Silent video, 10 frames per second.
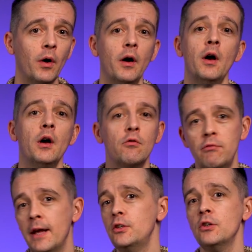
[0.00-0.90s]
Uh,
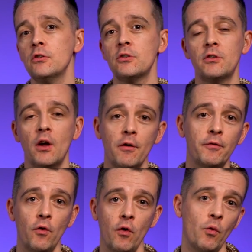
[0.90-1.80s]
register
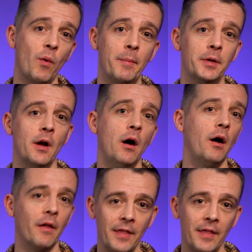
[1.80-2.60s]
for the webinar.